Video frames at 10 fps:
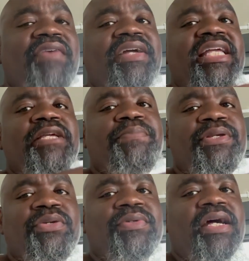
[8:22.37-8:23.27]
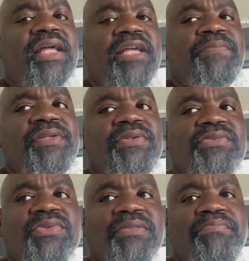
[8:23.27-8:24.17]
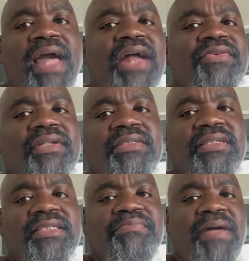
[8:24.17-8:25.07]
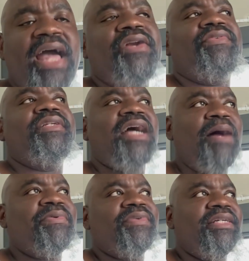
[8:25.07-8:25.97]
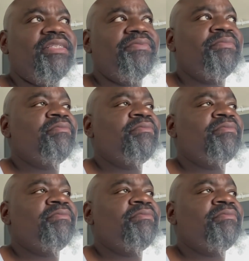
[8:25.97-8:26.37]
an EPU and not an APU, so it's battery operated.